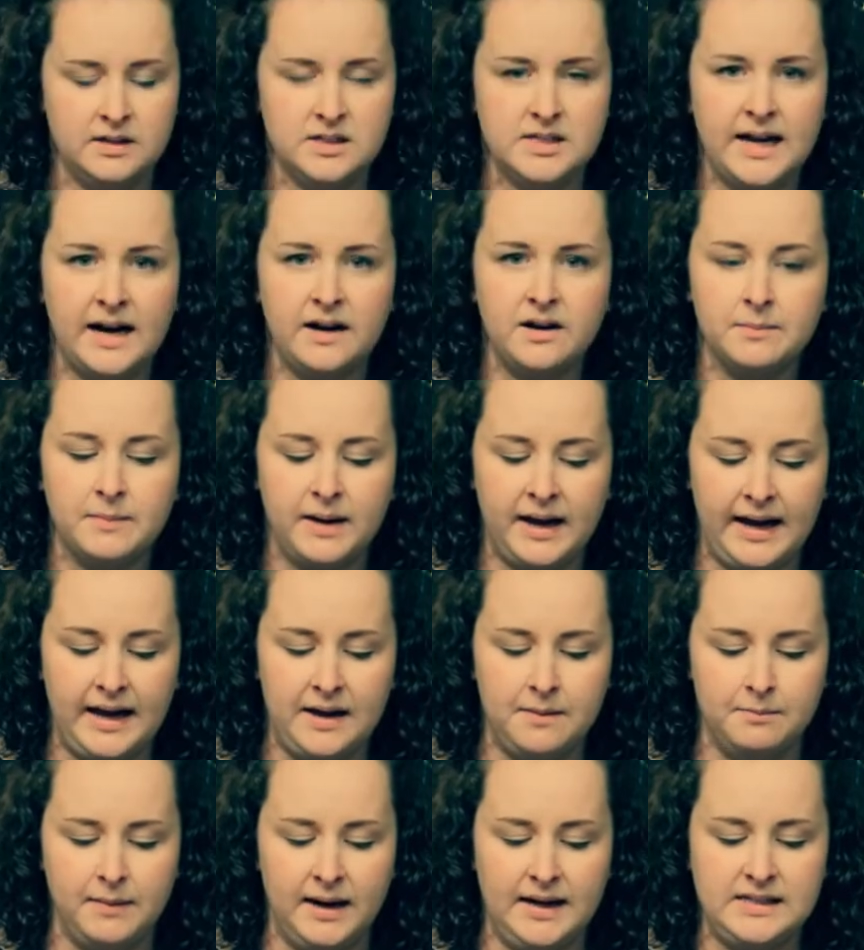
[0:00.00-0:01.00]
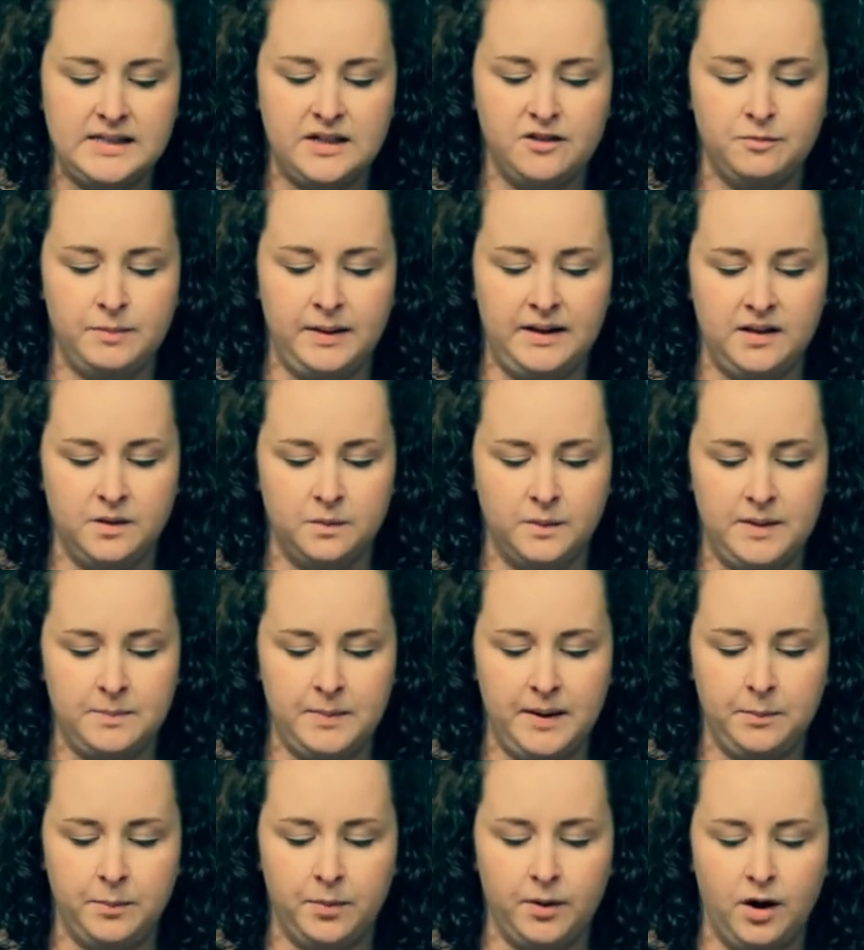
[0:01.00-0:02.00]
Jeremiah might have been the
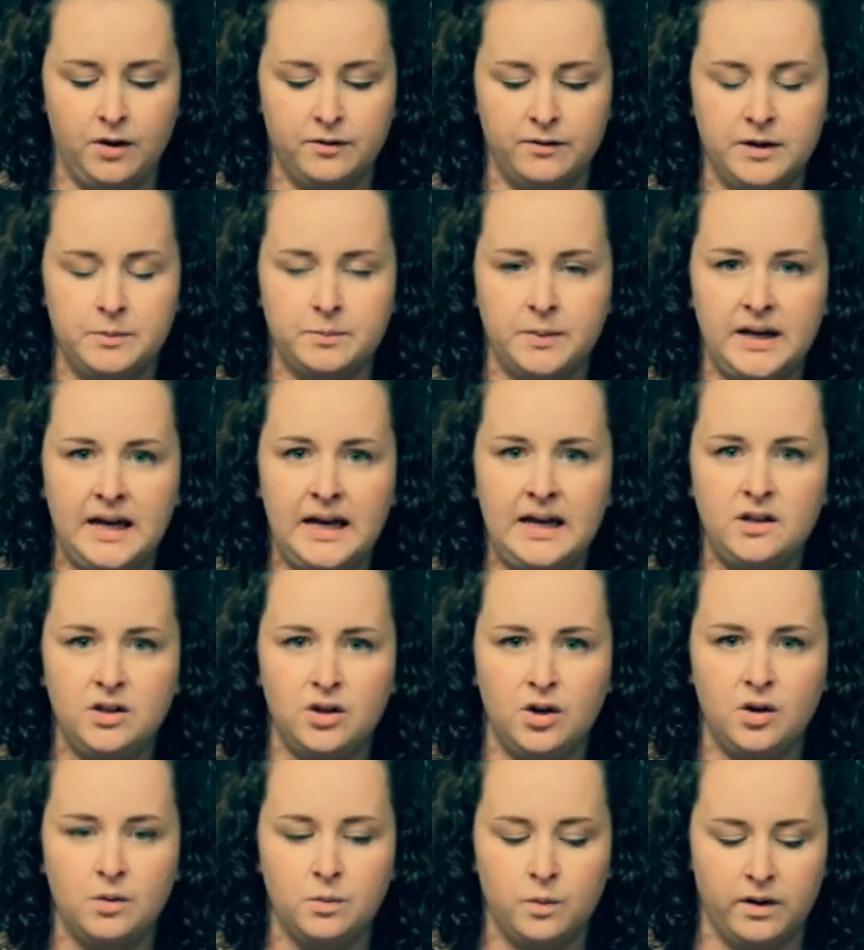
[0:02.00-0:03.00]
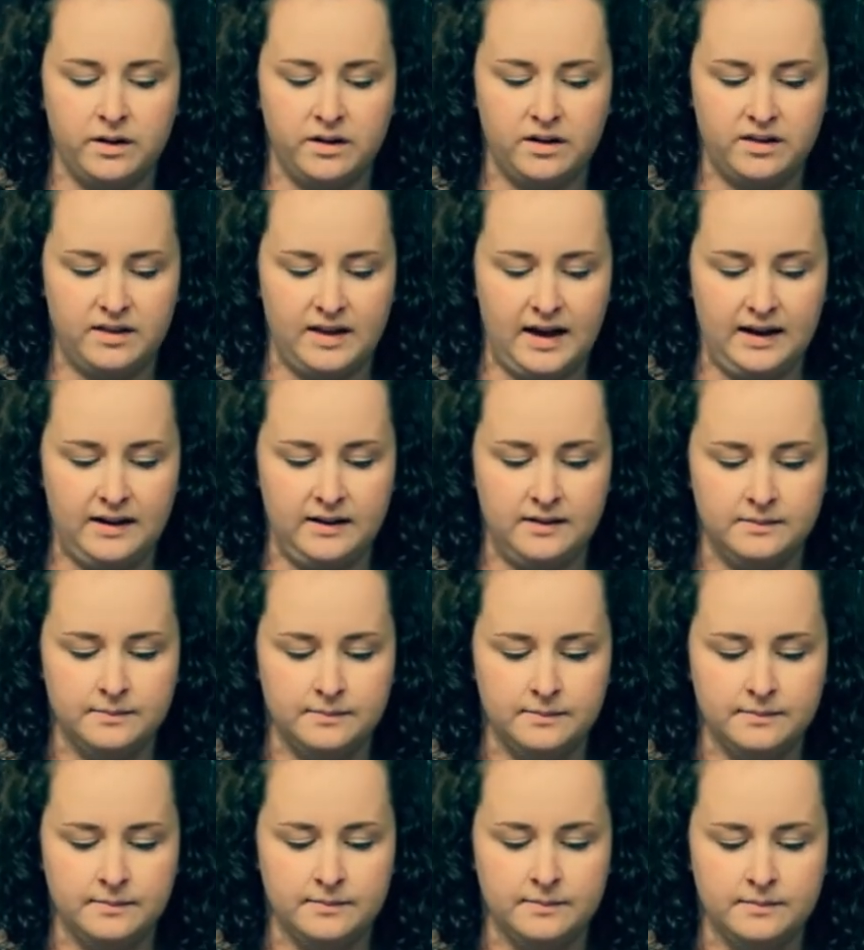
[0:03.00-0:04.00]
weeping prophet, but he knew one thing.
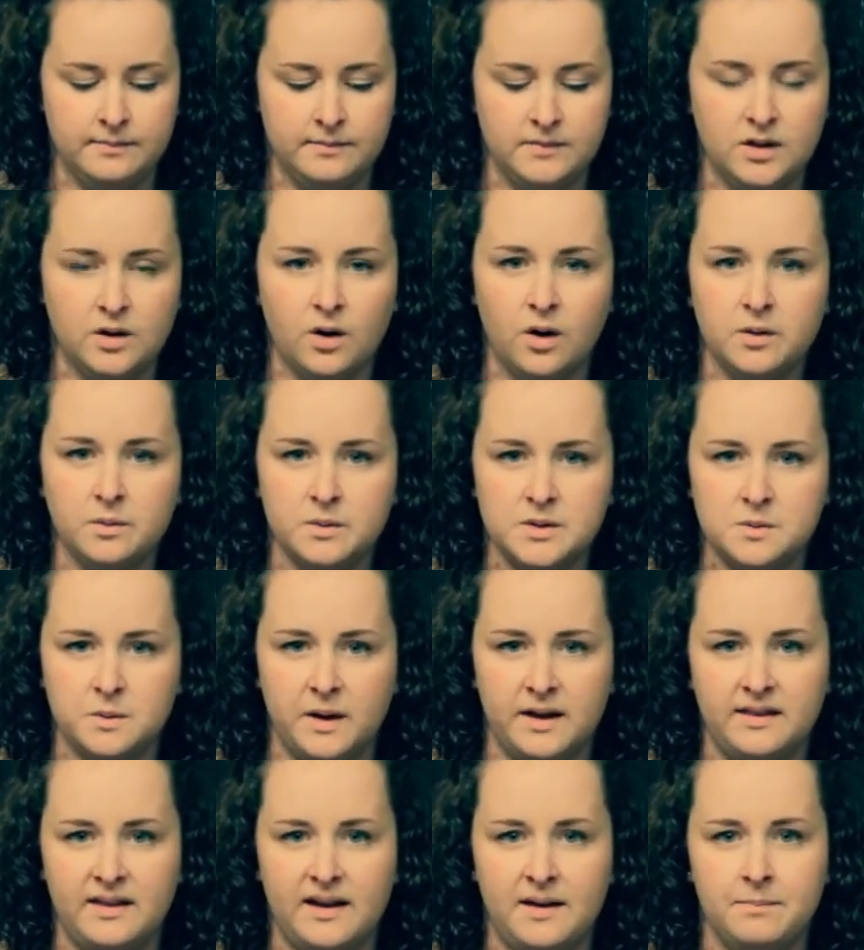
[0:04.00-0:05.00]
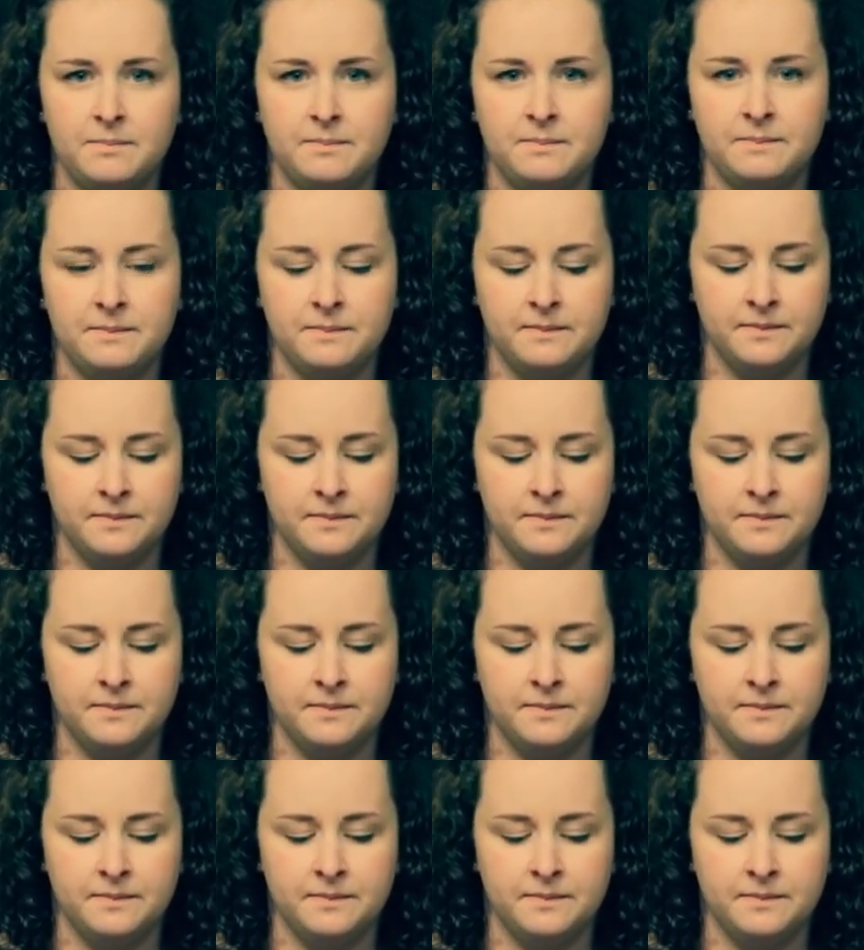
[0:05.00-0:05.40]
God was with him.